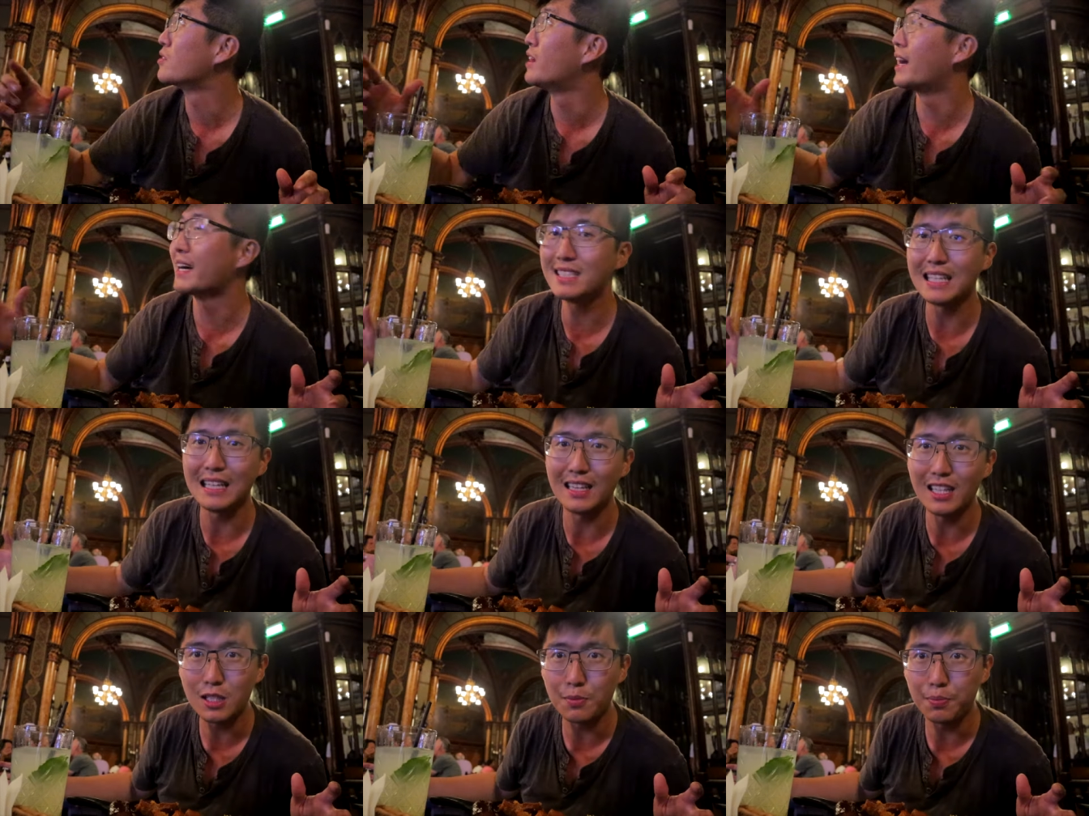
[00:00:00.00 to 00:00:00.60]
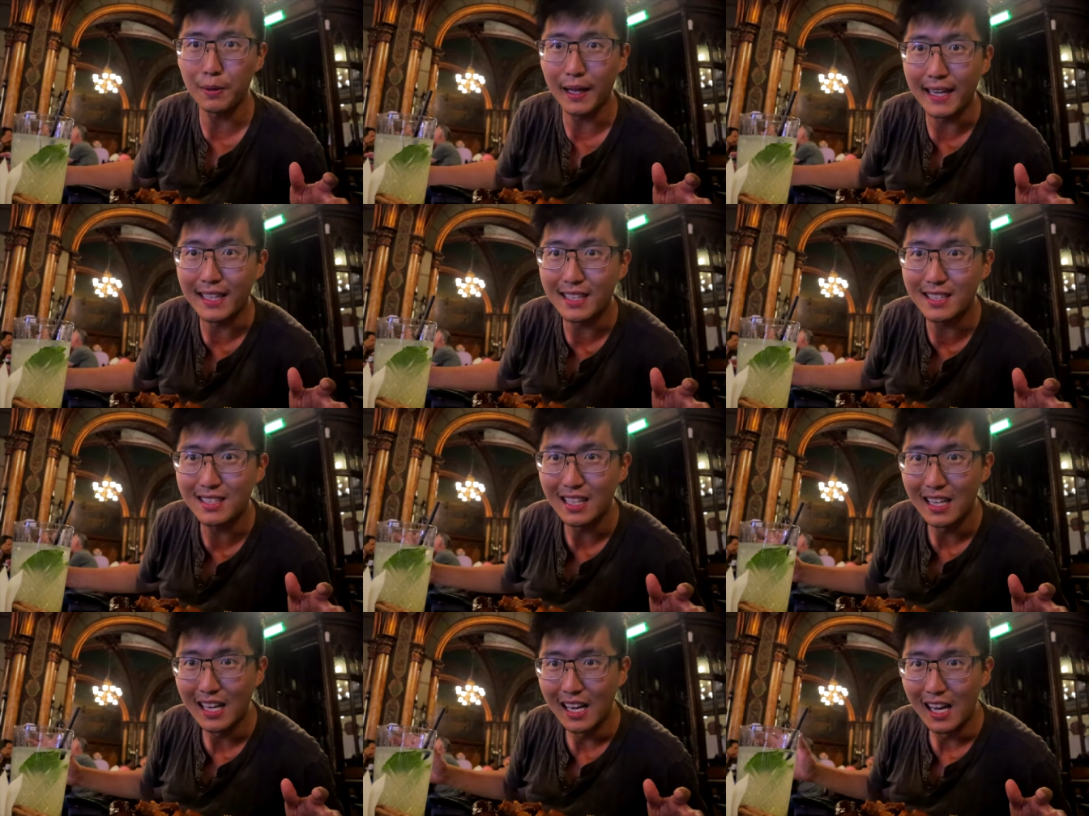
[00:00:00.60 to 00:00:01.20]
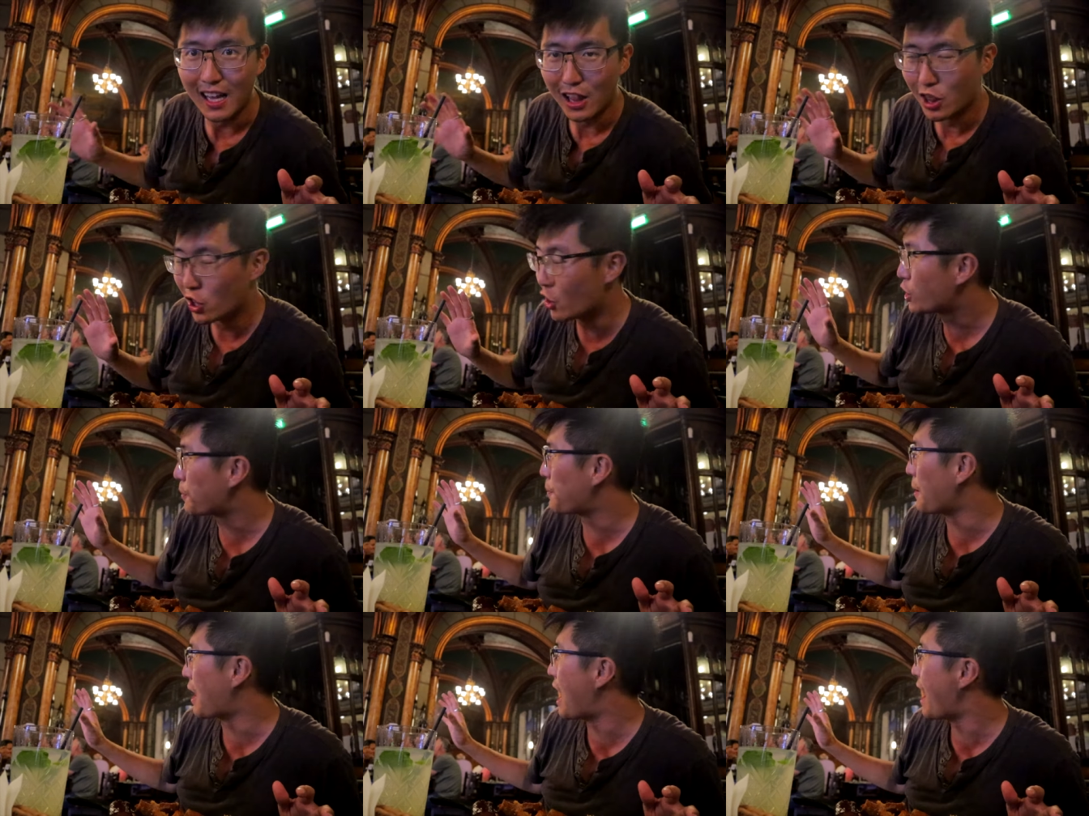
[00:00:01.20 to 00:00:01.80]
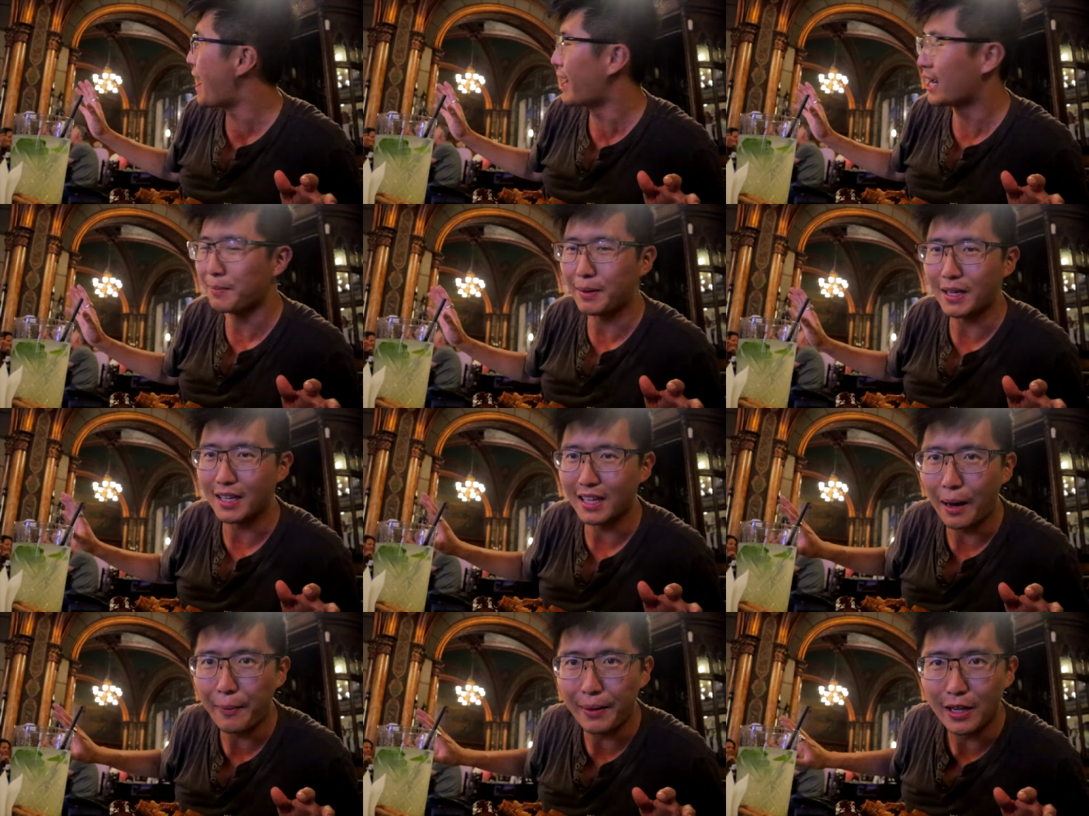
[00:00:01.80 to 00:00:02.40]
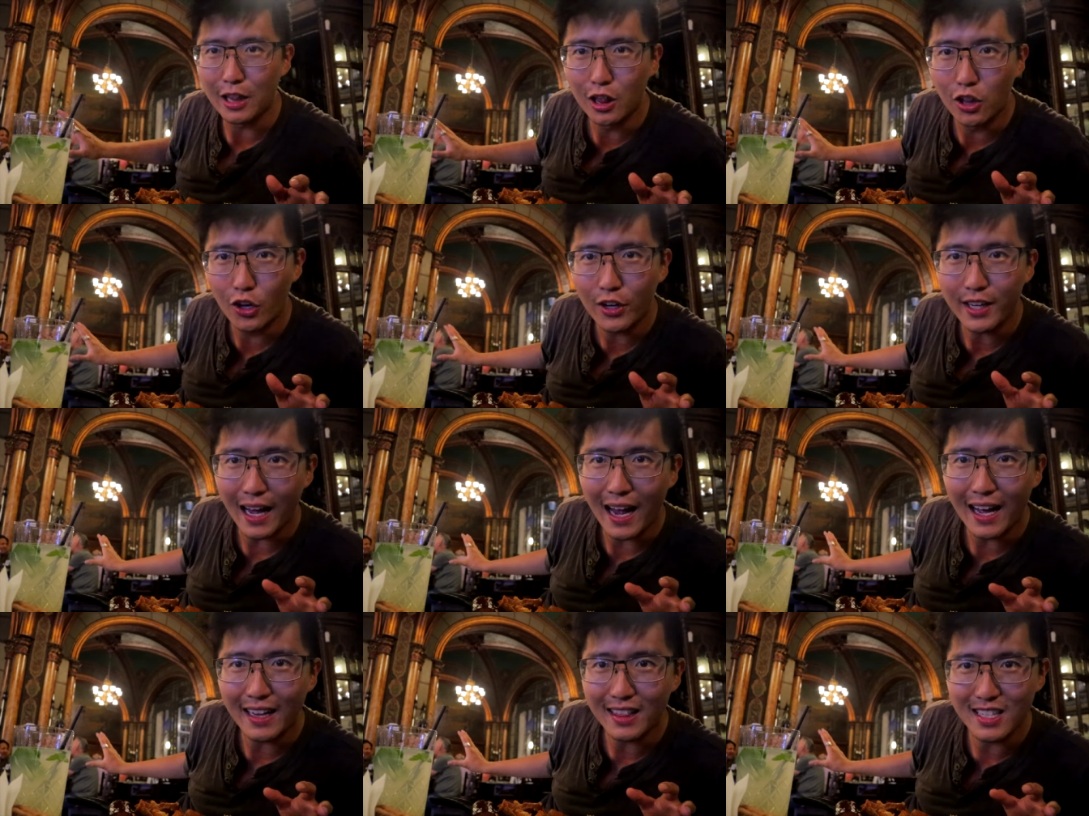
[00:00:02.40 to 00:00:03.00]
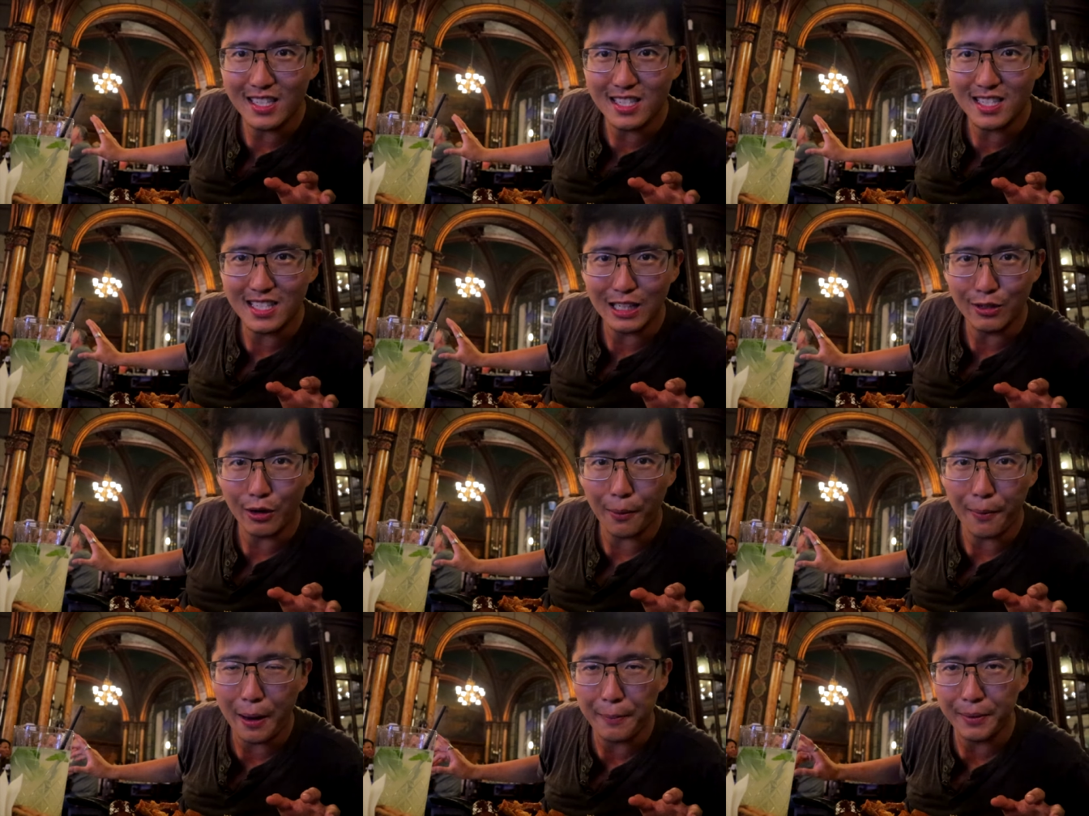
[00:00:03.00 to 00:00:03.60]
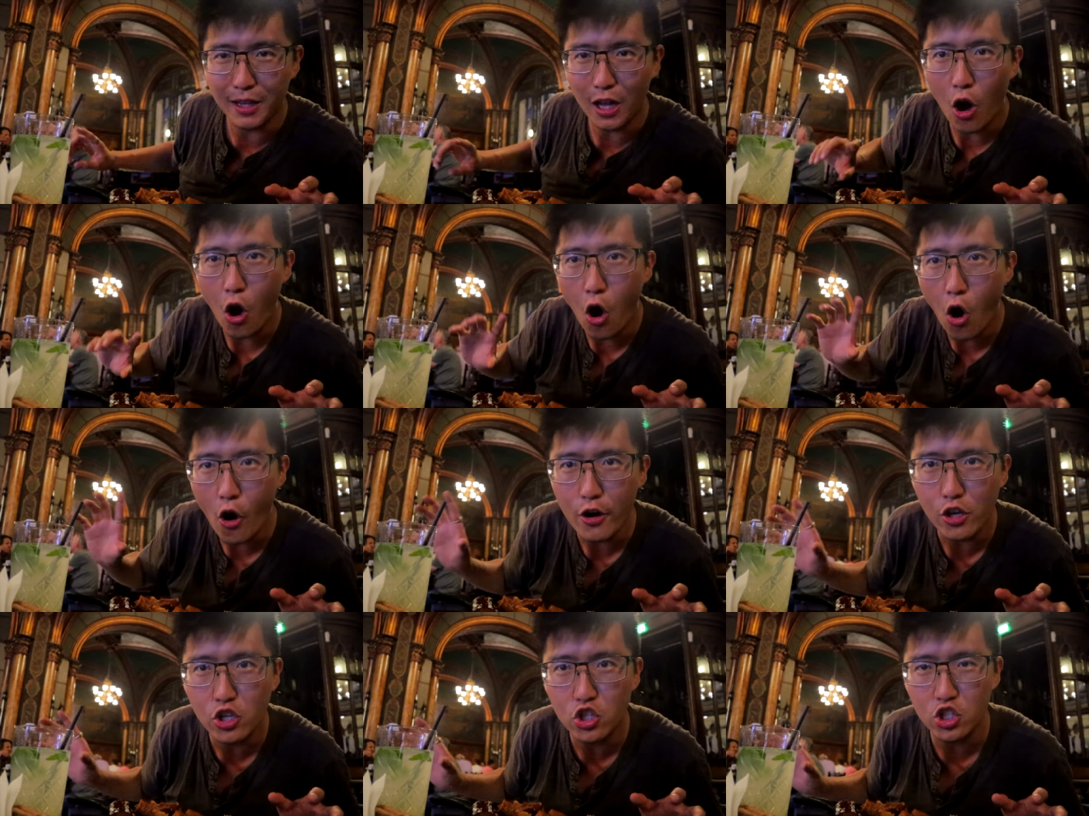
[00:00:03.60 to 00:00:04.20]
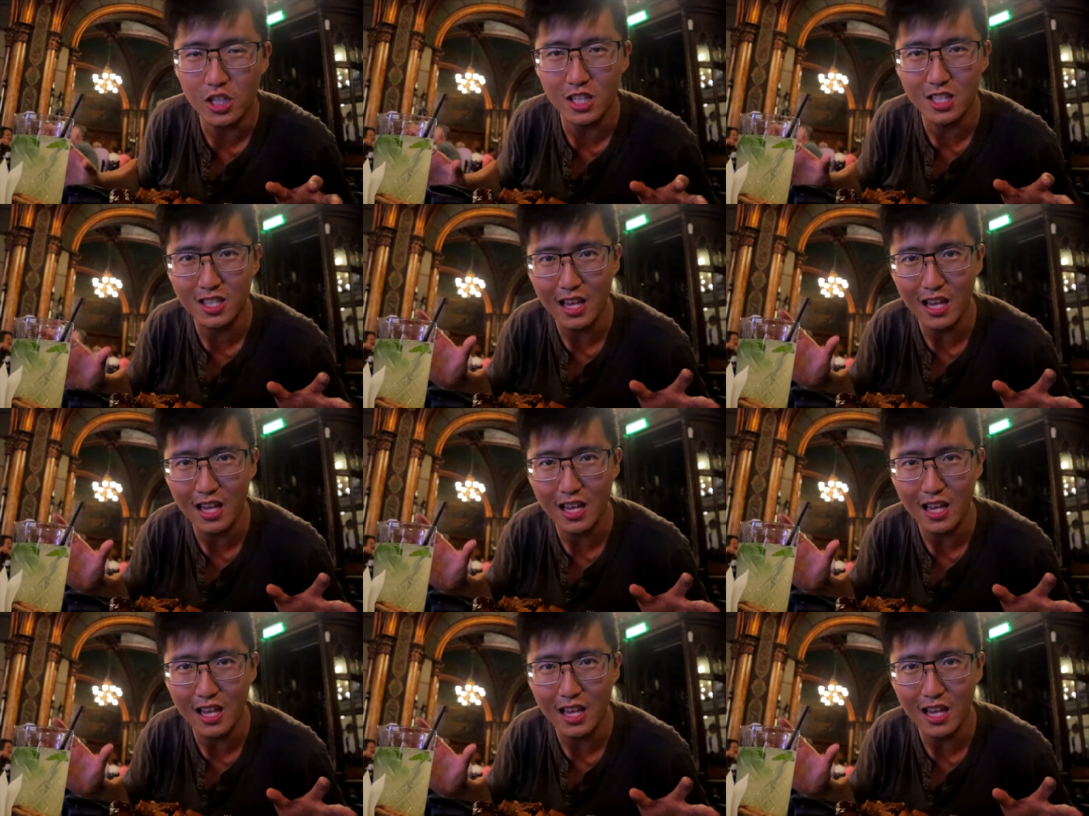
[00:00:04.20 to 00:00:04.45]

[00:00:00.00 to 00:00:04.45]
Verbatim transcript: like I said, this place, look behind me. I mean, look at the scenery behind me, the arches,